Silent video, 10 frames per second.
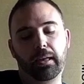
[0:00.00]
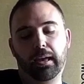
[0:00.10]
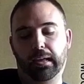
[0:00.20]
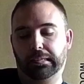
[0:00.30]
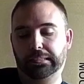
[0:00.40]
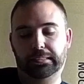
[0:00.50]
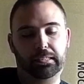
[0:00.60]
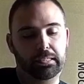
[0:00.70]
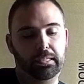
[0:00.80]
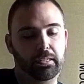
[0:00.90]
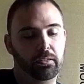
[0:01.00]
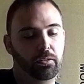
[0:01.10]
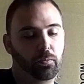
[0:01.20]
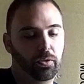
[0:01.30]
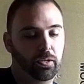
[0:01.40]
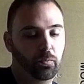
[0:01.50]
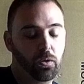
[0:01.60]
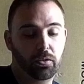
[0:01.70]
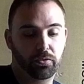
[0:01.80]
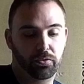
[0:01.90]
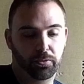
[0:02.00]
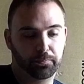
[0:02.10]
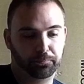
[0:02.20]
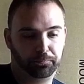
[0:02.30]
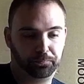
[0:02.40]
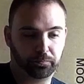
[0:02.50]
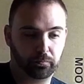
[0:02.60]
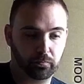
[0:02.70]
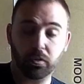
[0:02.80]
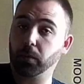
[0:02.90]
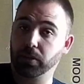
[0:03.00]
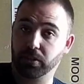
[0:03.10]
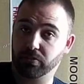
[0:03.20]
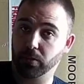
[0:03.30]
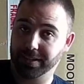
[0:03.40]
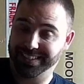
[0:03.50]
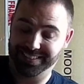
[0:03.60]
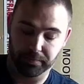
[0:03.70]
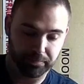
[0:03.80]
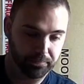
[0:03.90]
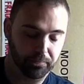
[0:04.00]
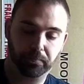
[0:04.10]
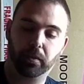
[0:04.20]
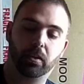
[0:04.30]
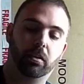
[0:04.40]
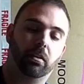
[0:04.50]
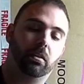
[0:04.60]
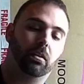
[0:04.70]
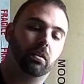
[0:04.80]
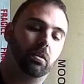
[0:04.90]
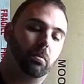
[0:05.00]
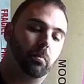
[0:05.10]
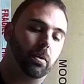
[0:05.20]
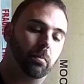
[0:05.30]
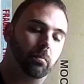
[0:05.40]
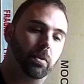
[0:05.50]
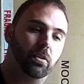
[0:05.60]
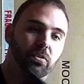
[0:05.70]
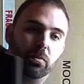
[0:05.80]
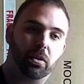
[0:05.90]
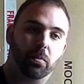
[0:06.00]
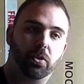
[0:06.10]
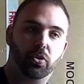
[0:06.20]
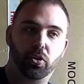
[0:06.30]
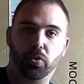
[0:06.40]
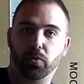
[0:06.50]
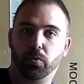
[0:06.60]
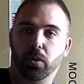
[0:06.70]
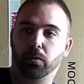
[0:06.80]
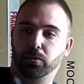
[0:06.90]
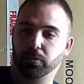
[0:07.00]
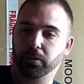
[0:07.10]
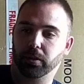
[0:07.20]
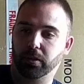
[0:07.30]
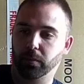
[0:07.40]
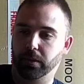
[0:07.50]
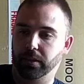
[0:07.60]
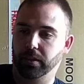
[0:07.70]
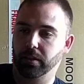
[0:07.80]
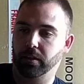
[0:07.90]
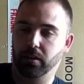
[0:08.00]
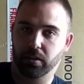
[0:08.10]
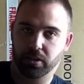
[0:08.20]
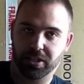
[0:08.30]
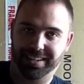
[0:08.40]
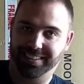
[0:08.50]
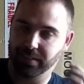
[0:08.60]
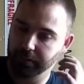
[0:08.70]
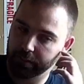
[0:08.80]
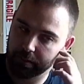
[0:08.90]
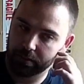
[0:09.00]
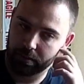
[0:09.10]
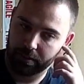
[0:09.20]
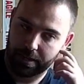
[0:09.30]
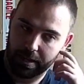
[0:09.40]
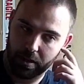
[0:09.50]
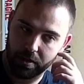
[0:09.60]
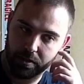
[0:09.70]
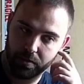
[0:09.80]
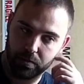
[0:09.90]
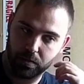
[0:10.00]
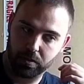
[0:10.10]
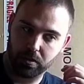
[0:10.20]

and I said I didn't know what it was, which is true, I didn't. But because of what I want to do ultimately with the car channel and things like that, I thought